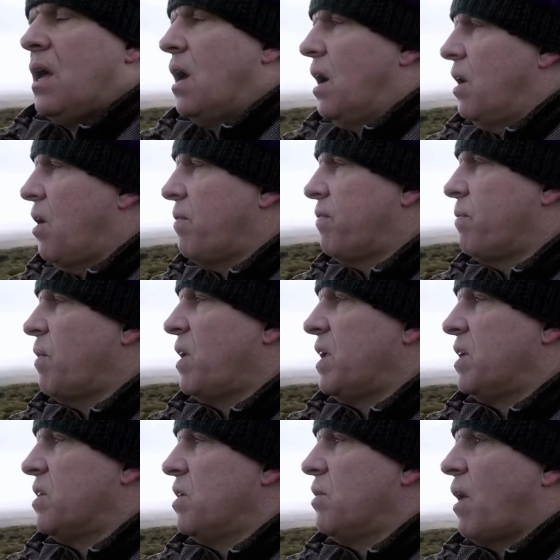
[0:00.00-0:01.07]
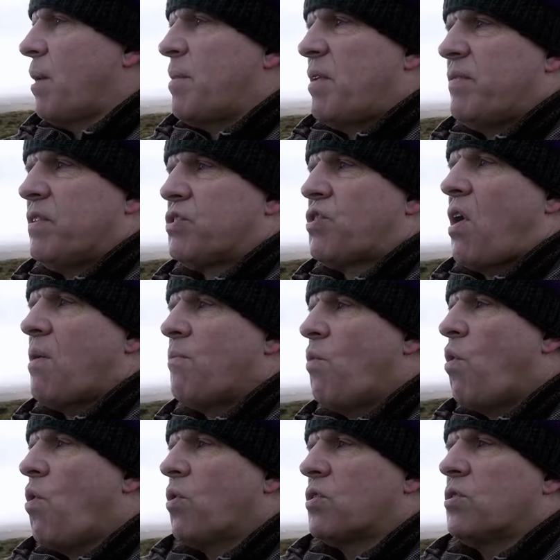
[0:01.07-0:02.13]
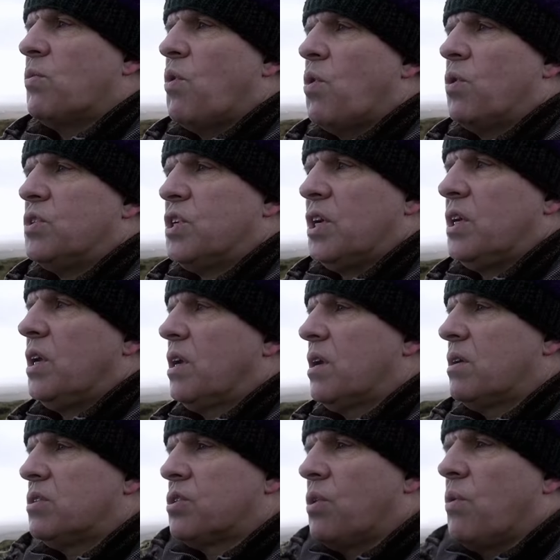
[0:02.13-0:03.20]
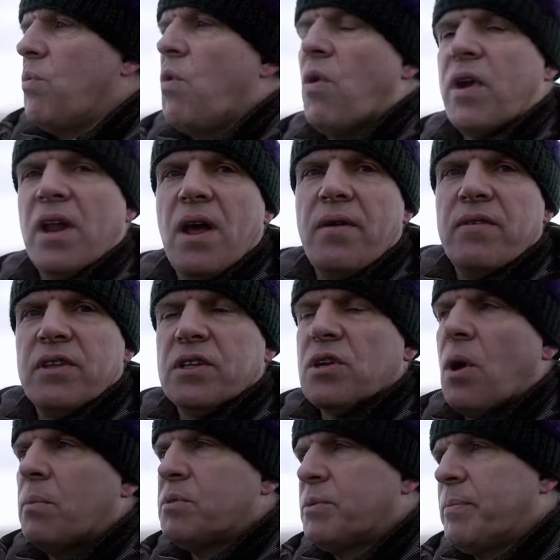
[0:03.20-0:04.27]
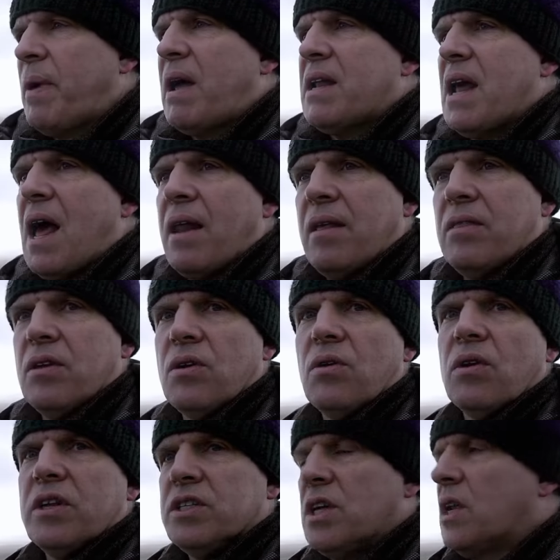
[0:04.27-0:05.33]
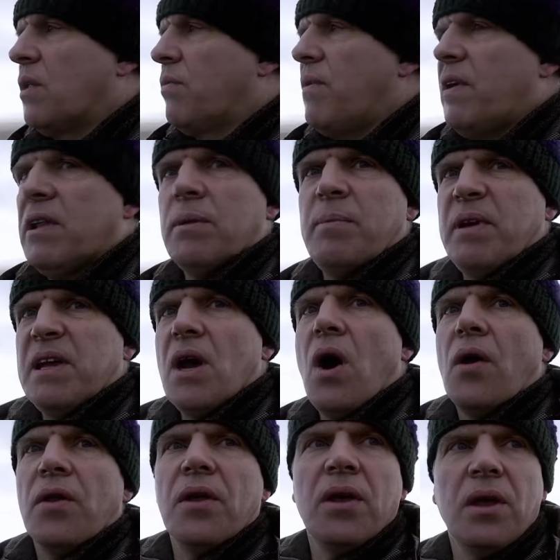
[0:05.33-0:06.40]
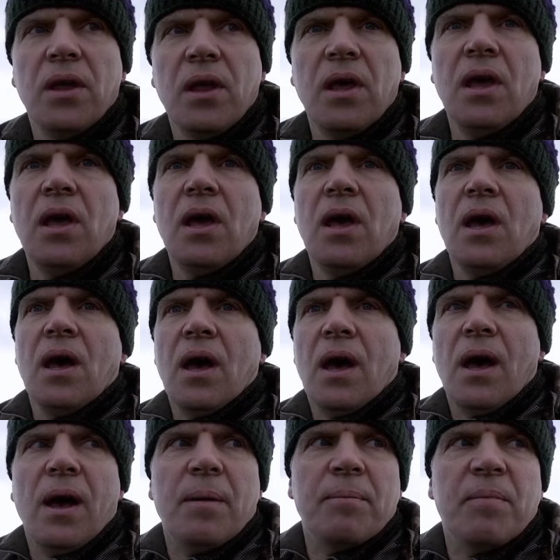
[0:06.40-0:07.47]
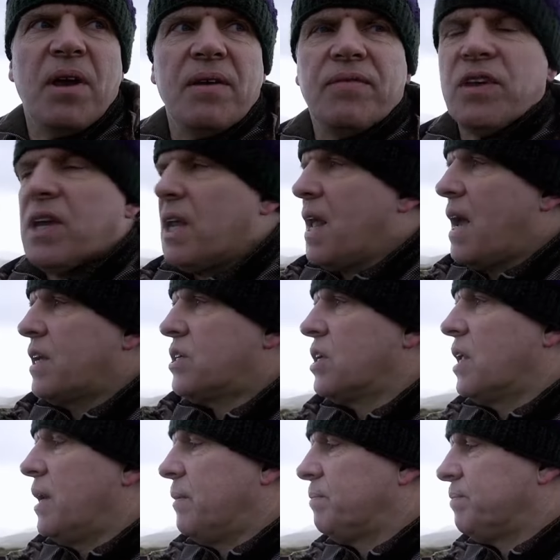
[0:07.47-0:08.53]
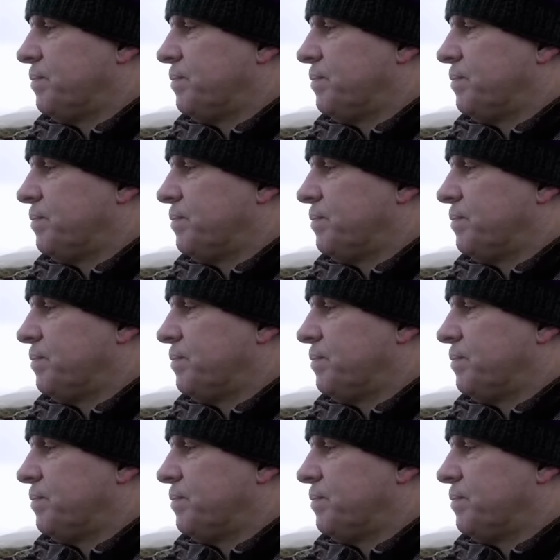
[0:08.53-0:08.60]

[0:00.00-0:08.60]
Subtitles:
And often when you do that, I mean, if you try and walk towards it and you're sort of walking over the tops and back down in the gullies, it'll be gone. But if you can actually